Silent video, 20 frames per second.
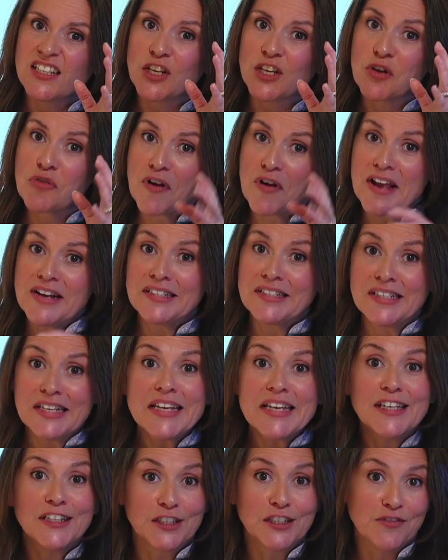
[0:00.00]
great
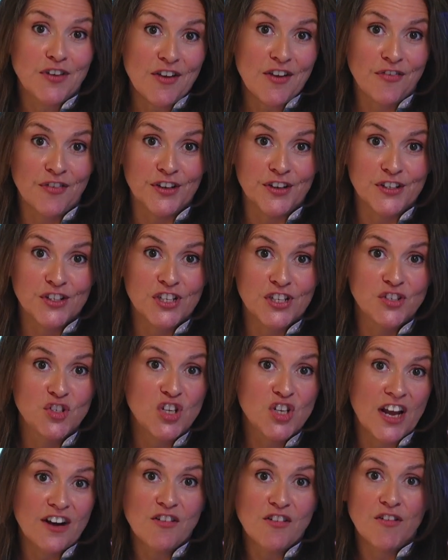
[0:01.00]
deal of effort to
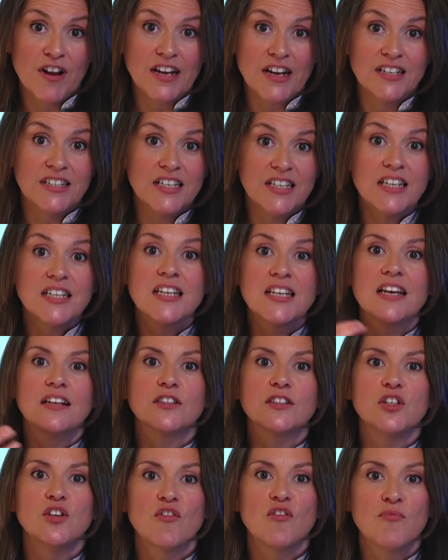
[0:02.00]
generate detailed
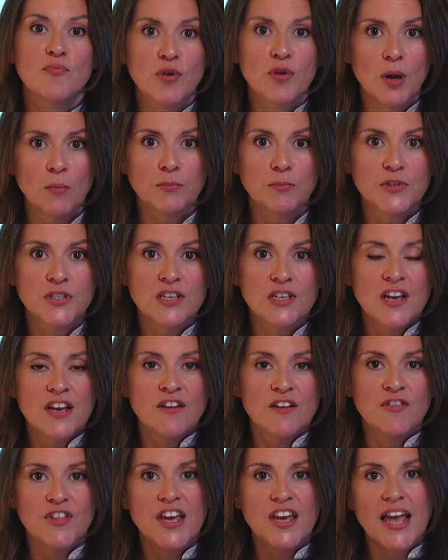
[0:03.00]
enough prompts
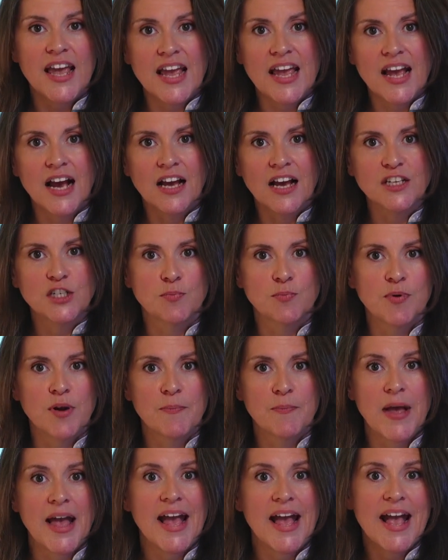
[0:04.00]
for the AI to
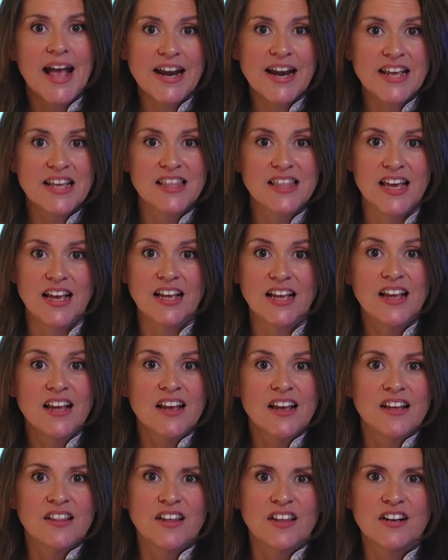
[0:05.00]
prepare anything
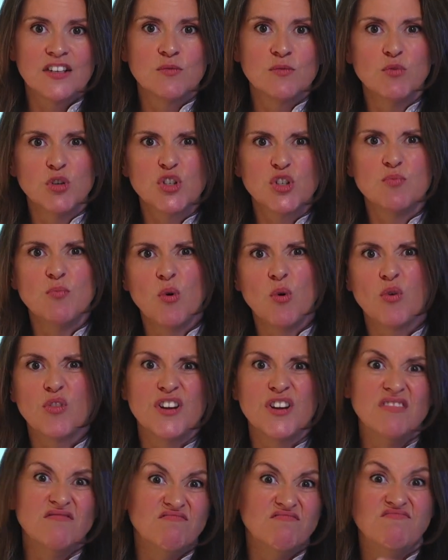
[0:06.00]
that is much more
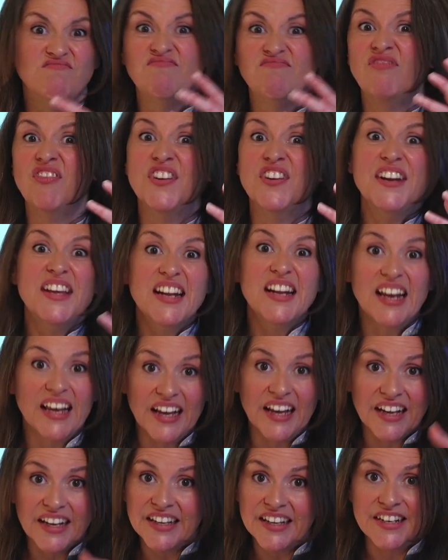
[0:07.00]
than
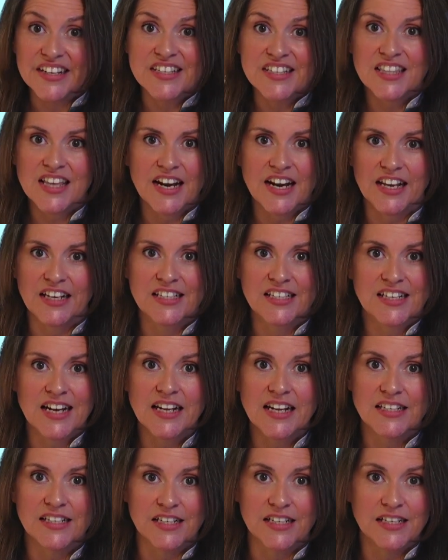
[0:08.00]
vanilla in aesthetic
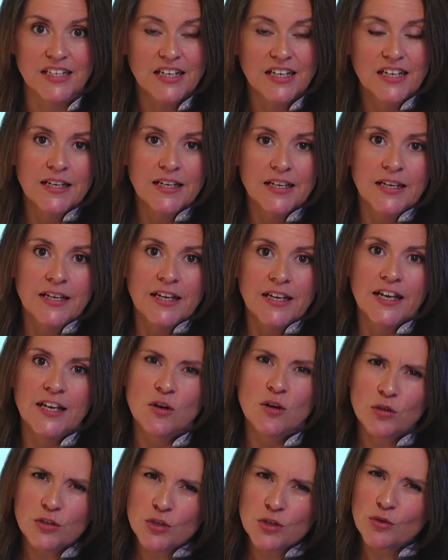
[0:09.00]
standard. It
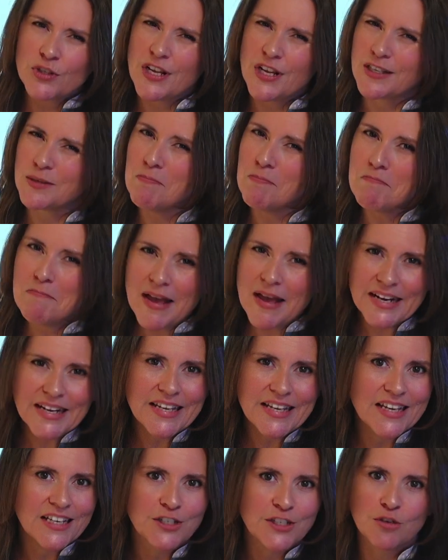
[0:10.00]
also takes many
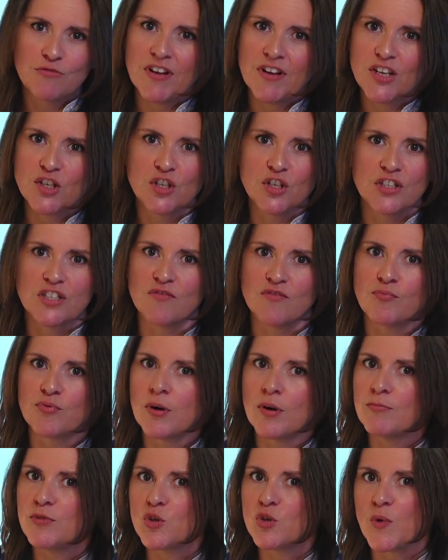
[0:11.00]
iterations of
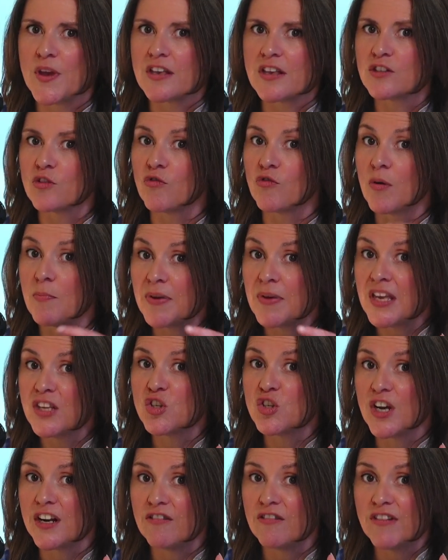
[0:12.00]
prompt tweaks or repeat
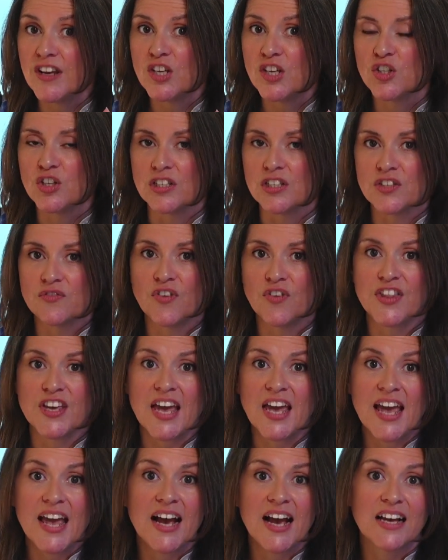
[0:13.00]
generations for the
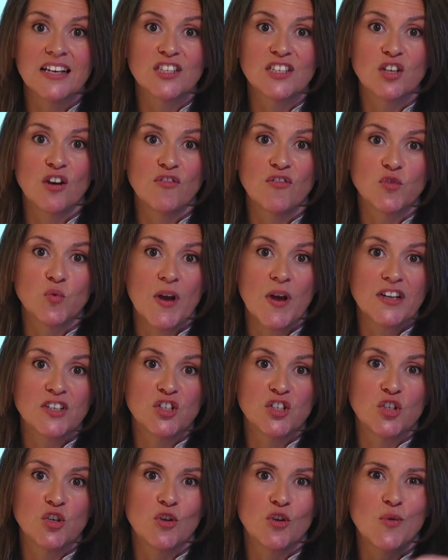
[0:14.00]
AI software to
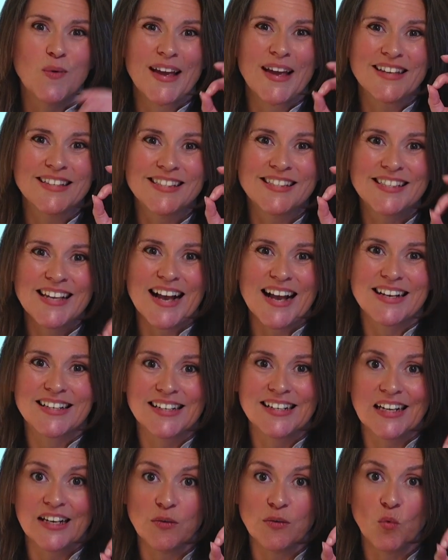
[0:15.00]
show you
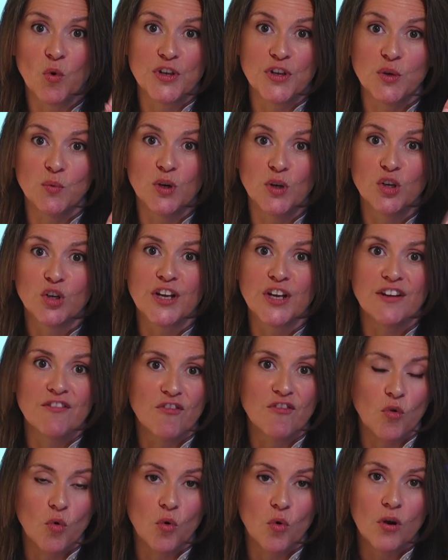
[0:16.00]
exactly what you were looking
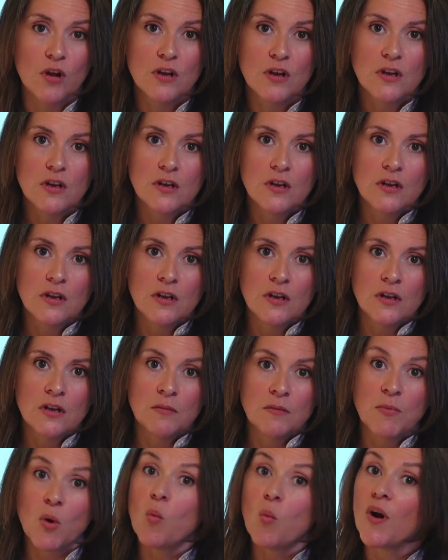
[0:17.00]
for.
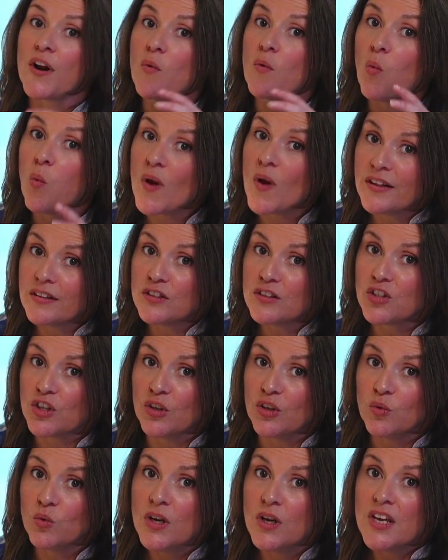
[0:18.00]
But what it will
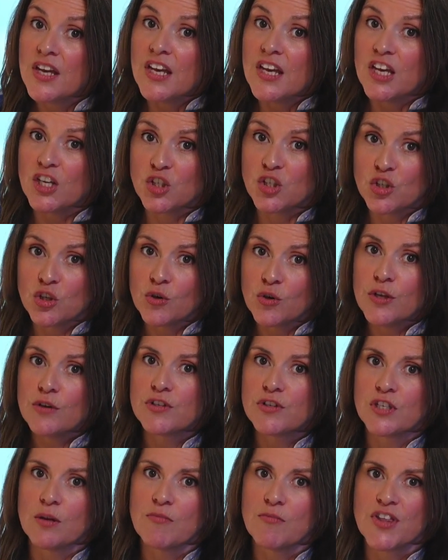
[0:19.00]
do is show you
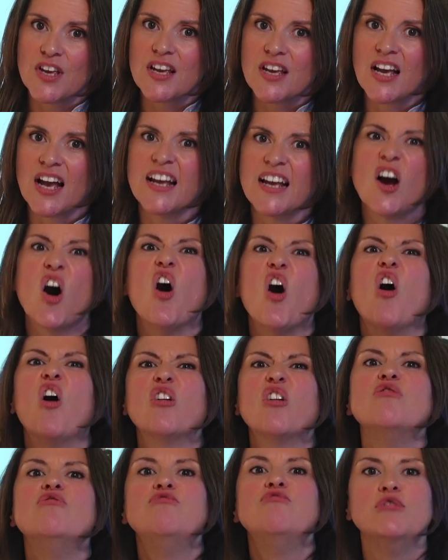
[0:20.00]
something kind of
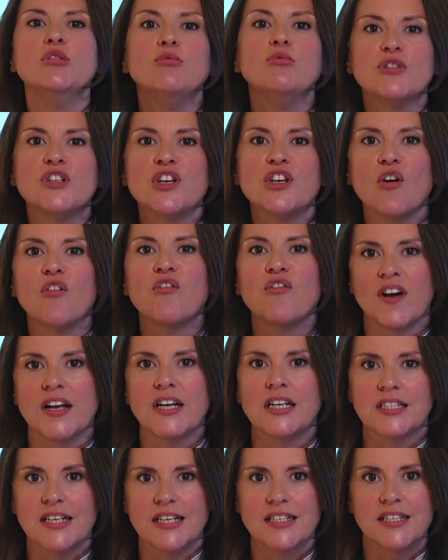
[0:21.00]
en route to your
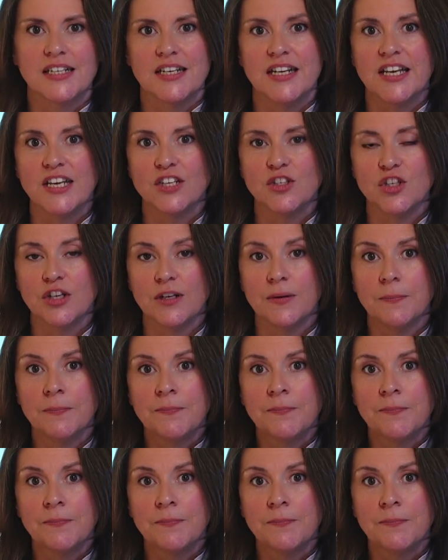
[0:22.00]
final destination.